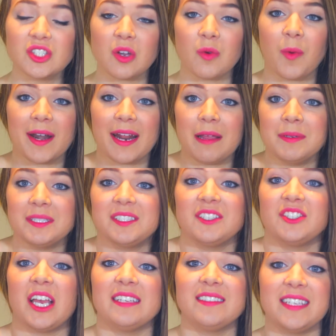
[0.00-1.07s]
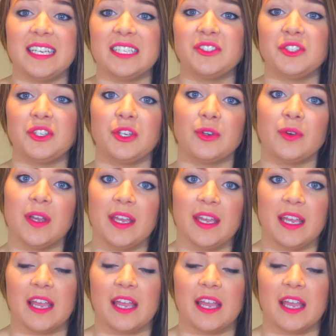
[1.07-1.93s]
So what I would suggest is to,